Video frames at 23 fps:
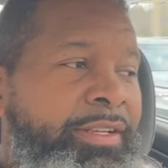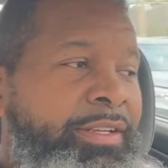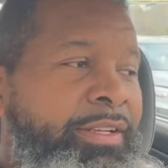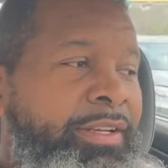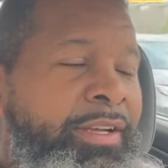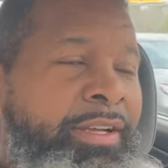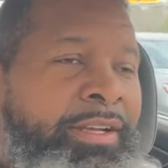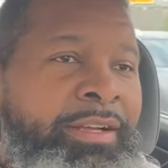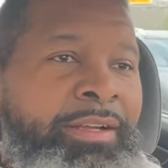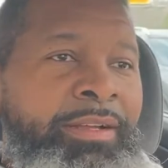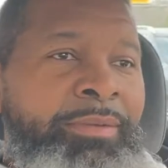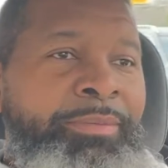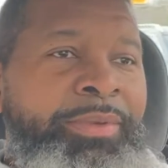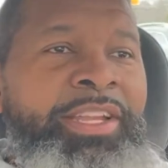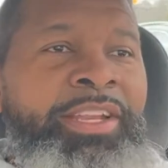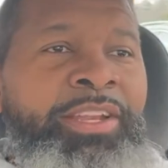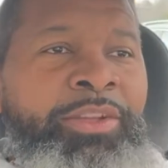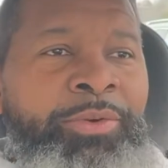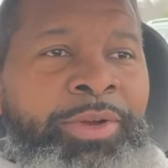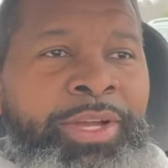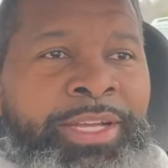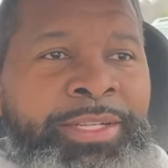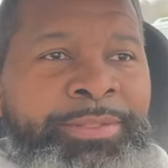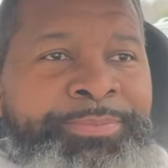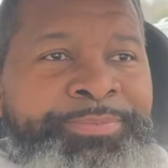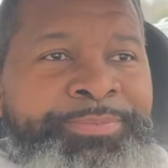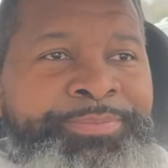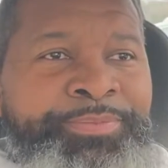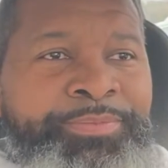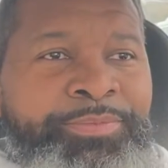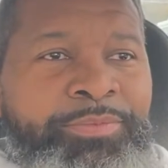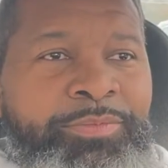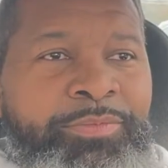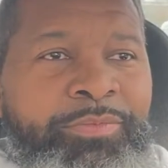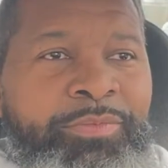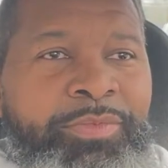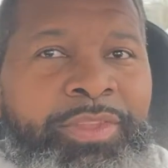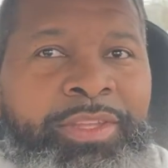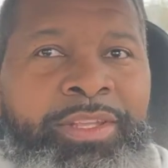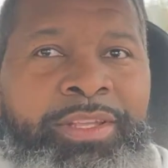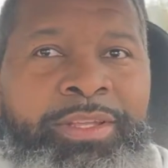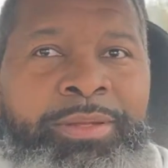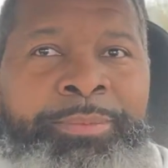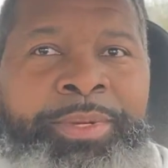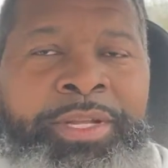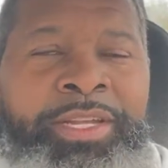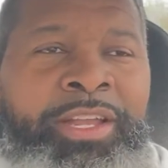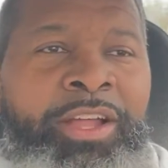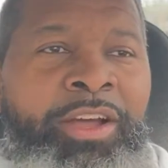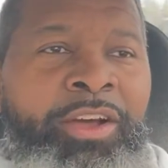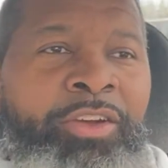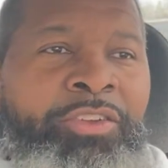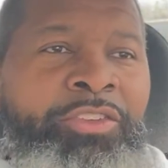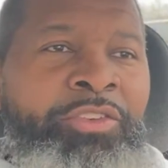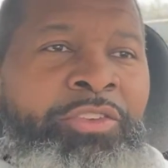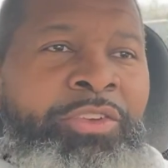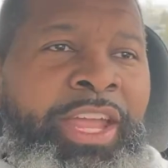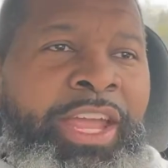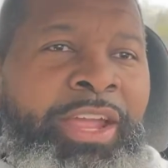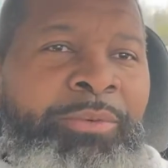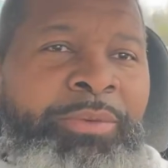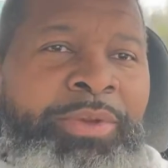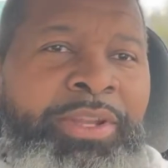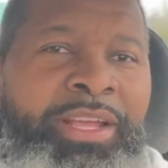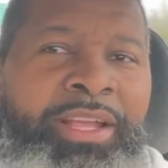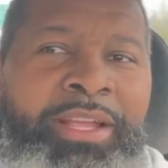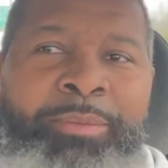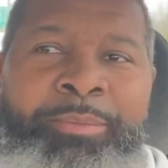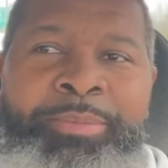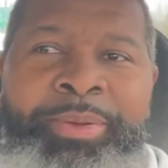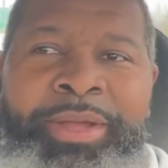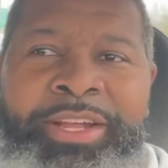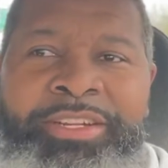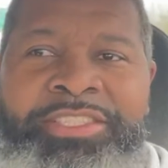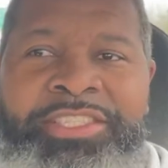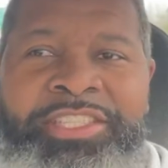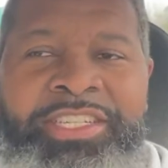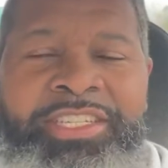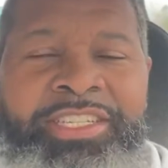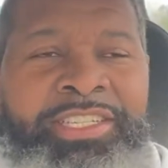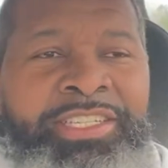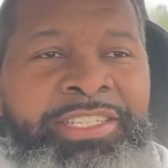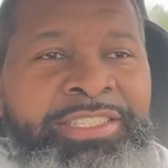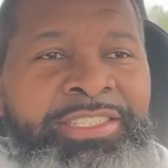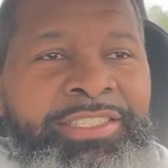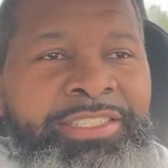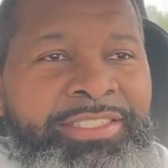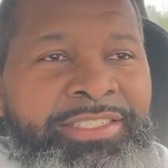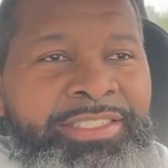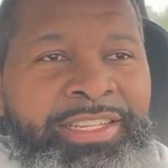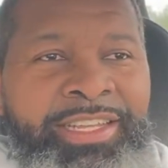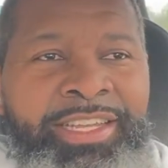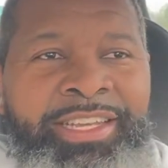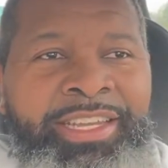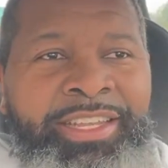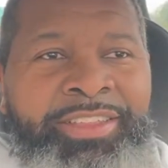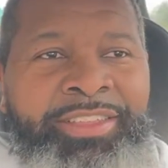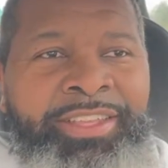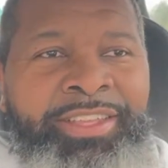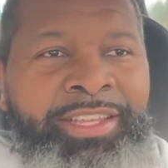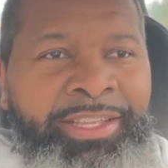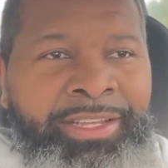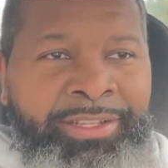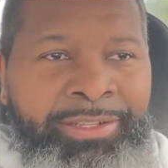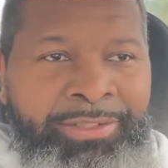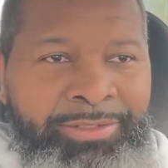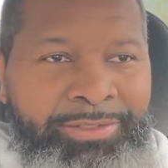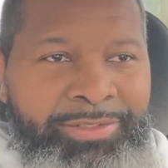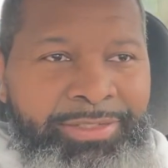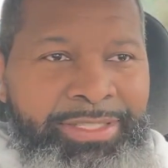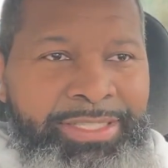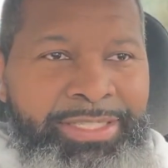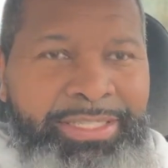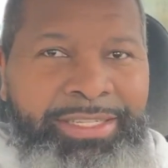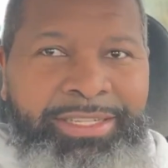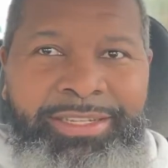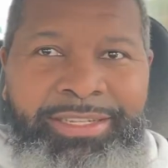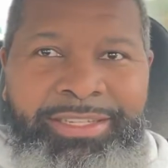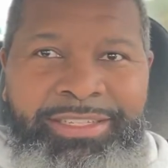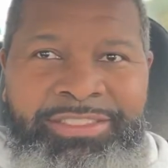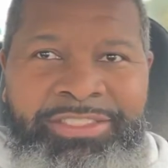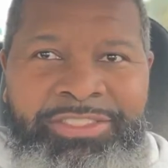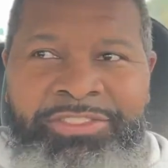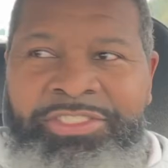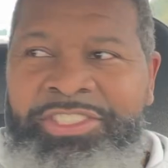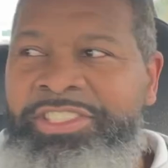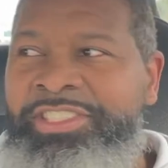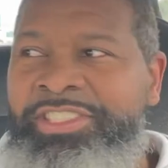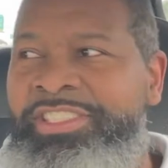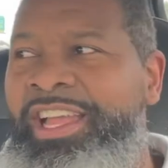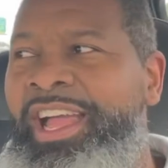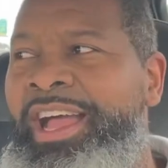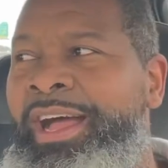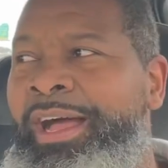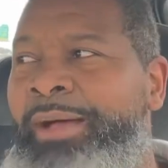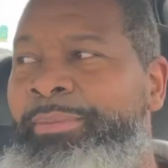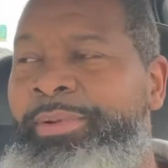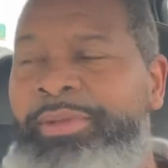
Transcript: But anyway, but no, you can't really compare chitlins to anything else. So just stop.